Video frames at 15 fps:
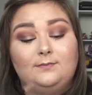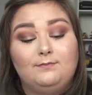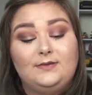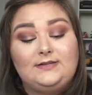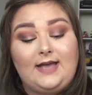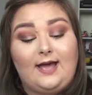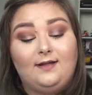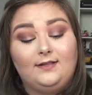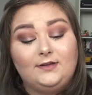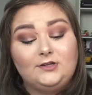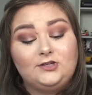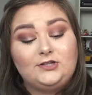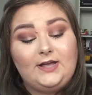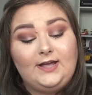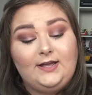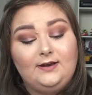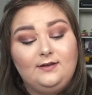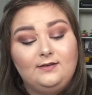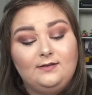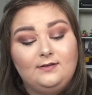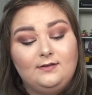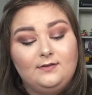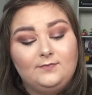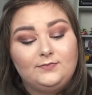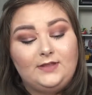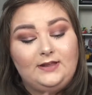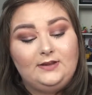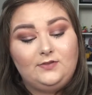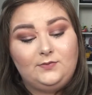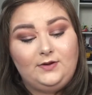metallic shade,
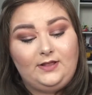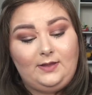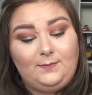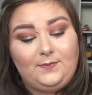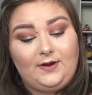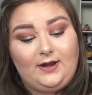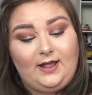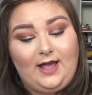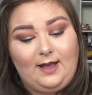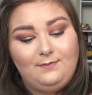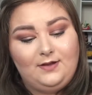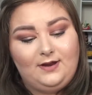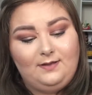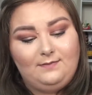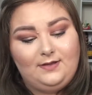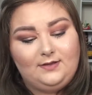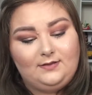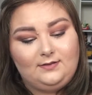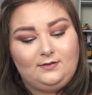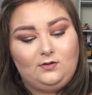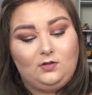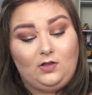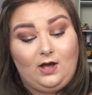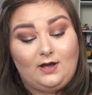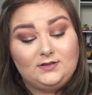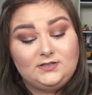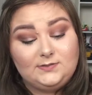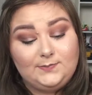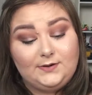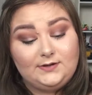and it's really pretty. I'm not a big
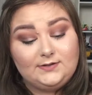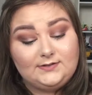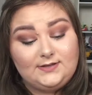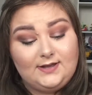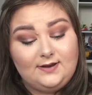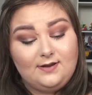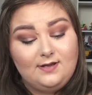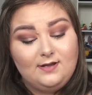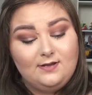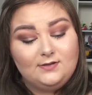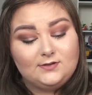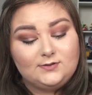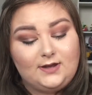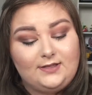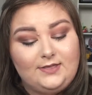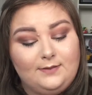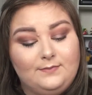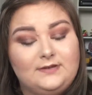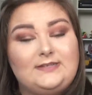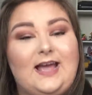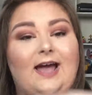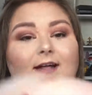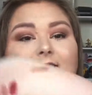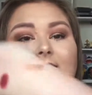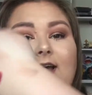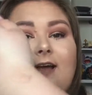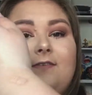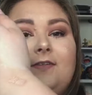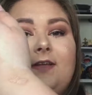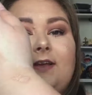gloss person, so I think metallic
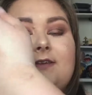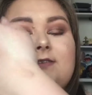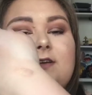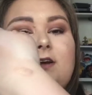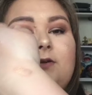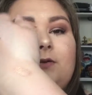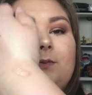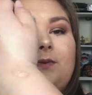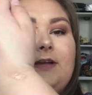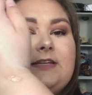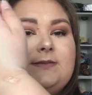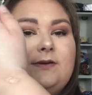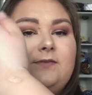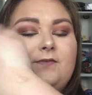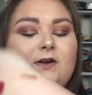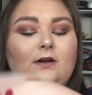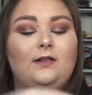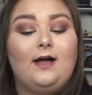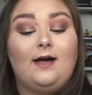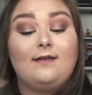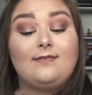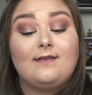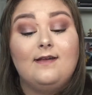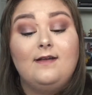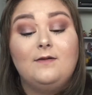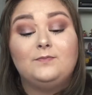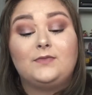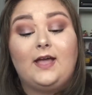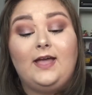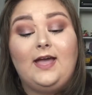I feel like is a good replacement for gloss.
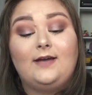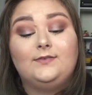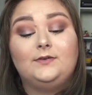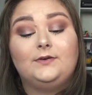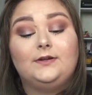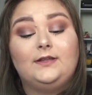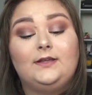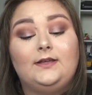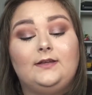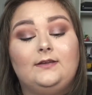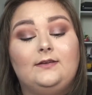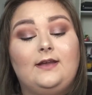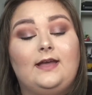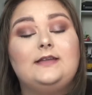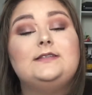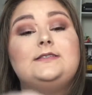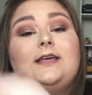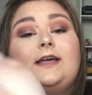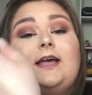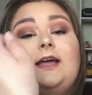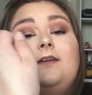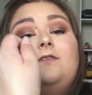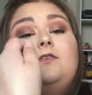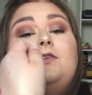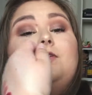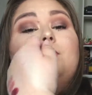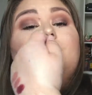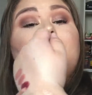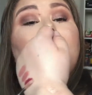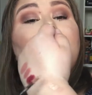I have a really nice like kind of
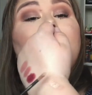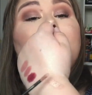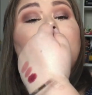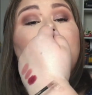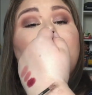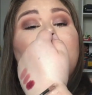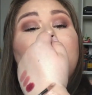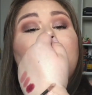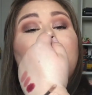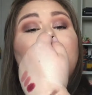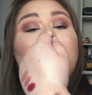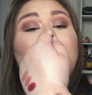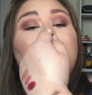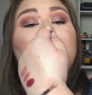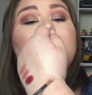nude color that I think I would wear